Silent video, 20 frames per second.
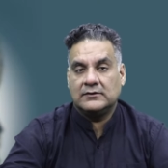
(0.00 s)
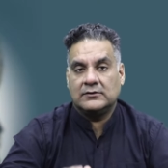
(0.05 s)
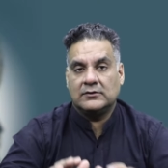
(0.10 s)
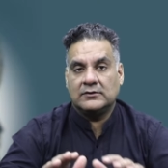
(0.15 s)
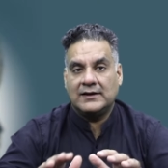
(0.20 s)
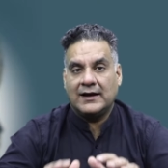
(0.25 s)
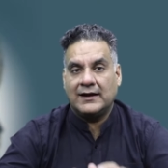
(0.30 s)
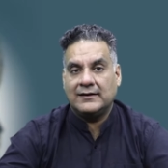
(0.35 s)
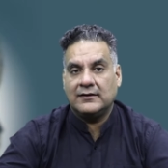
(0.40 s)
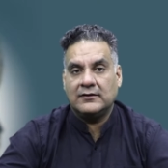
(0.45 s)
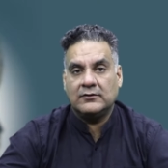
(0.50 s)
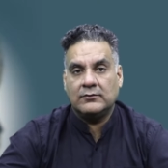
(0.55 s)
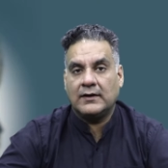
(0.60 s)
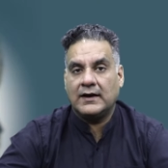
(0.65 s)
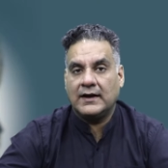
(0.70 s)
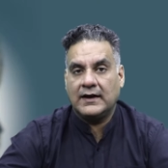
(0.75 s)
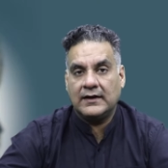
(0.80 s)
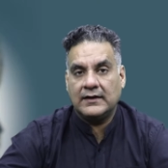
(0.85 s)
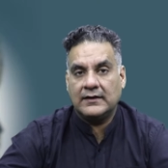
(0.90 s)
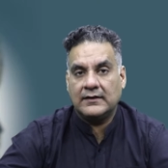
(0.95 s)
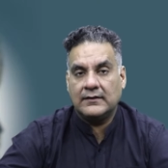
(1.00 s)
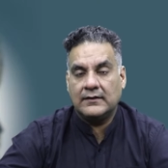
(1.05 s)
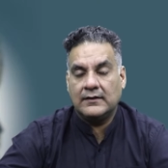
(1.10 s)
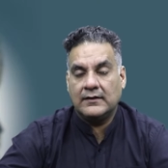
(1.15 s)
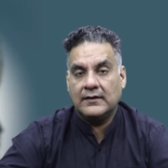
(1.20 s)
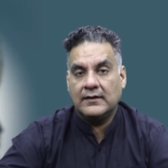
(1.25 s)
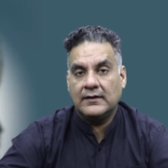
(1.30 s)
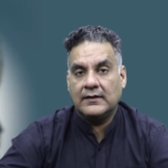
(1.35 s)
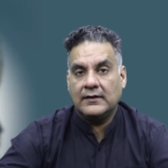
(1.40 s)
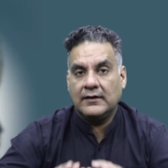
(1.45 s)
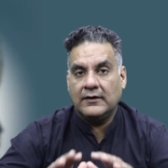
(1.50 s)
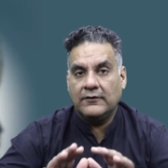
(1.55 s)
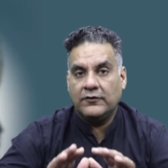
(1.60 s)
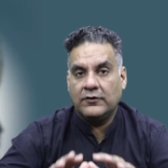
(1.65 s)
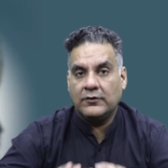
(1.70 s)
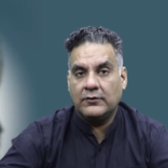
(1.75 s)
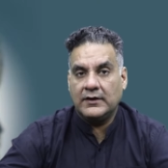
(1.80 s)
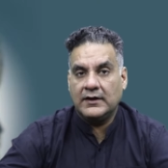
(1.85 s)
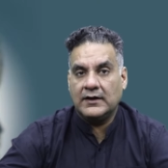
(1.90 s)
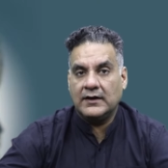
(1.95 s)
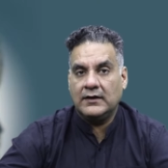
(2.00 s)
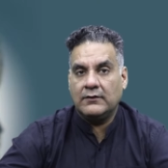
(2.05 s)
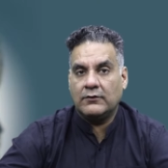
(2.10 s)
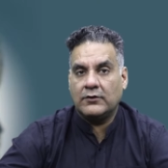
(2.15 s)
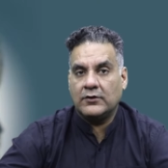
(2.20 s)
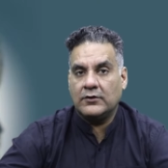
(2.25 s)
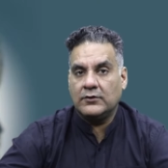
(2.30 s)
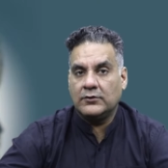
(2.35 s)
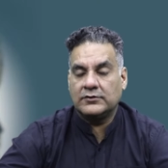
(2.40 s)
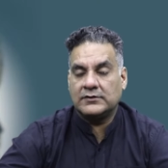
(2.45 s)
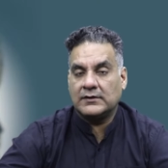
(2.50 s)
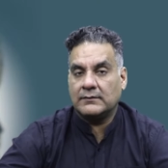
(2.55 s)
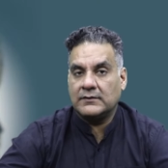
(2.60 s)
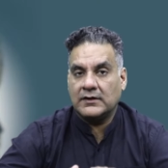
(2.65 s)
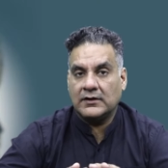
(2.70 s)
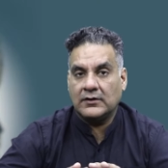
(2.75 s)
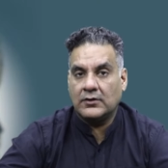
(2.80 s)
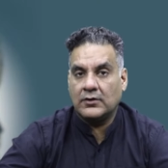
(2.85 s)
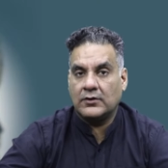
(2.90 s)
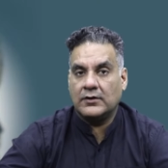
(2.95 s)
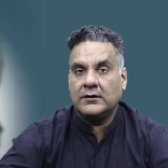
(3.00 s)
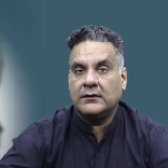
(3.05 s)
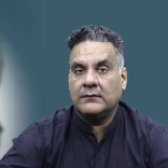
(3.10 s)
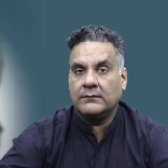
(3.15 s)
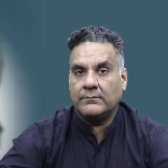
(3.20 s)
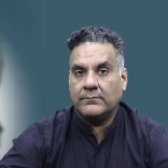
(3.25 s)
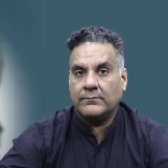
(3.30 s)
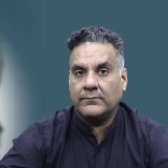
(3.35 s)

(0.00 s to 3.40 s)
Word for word: So that is why if you really want to do something good,